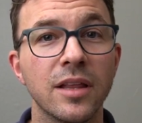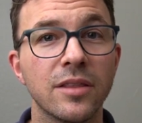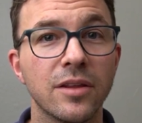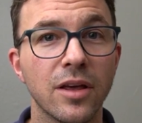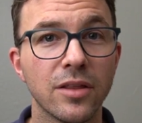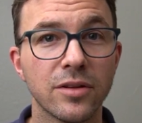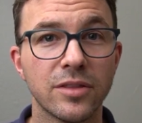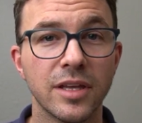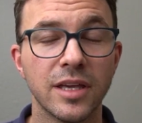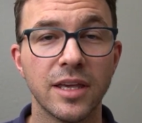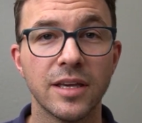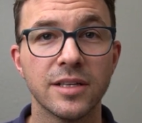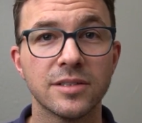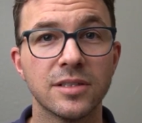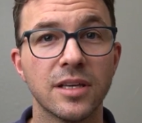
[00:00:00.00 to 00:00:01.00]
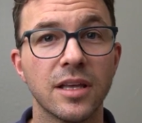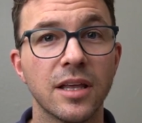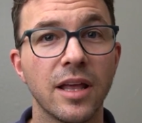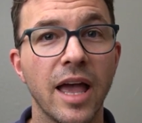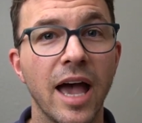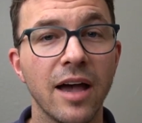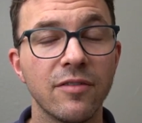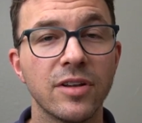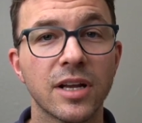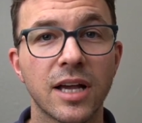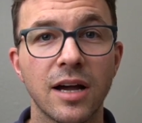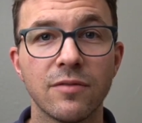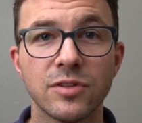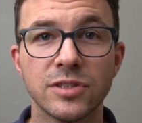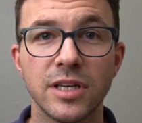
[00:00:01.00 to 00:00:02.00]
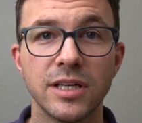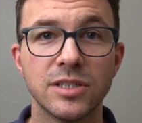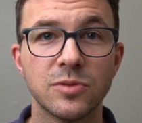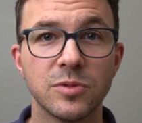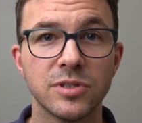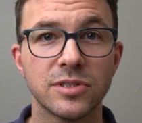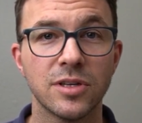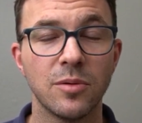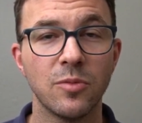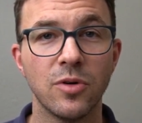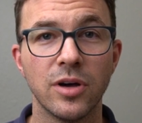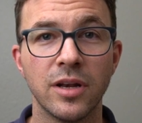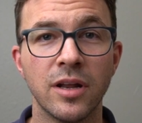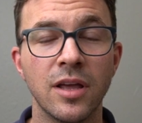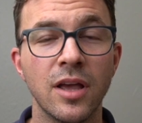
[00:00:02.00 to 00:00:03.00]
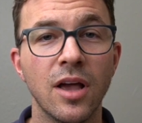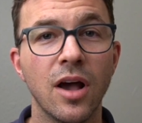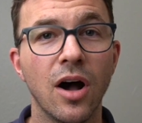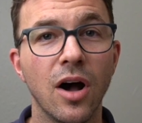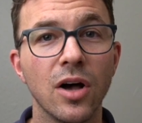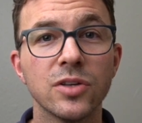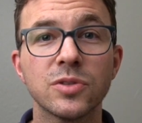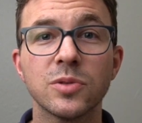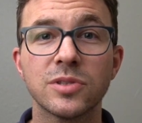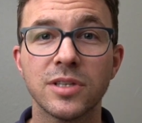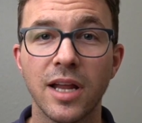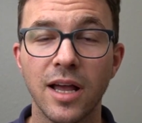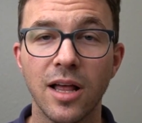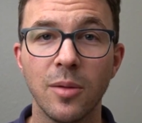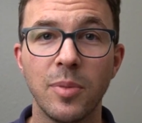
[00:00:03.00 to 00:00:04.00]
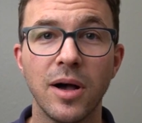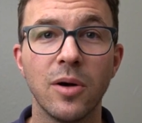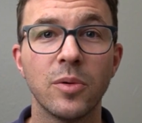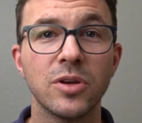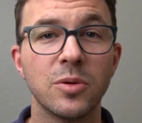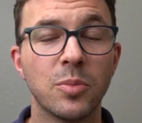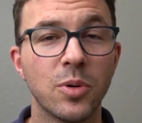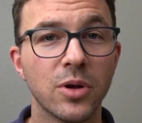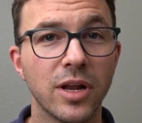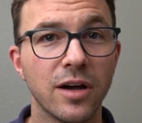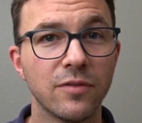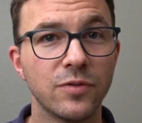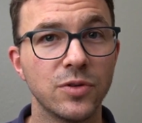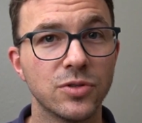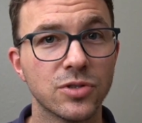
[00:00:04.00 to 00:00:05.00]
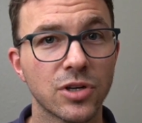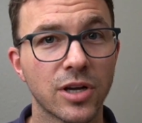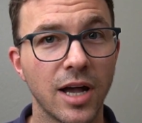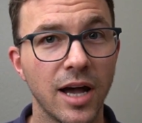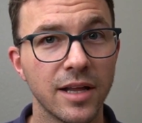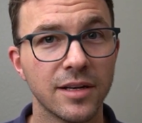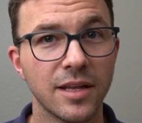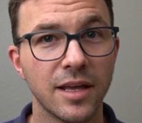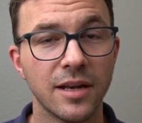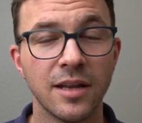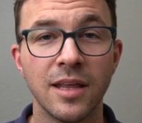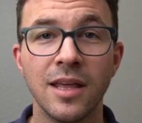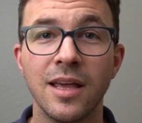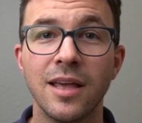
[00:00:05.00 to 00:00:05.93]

The other thing is having a conversation with someone also is going to help out when you put out future content.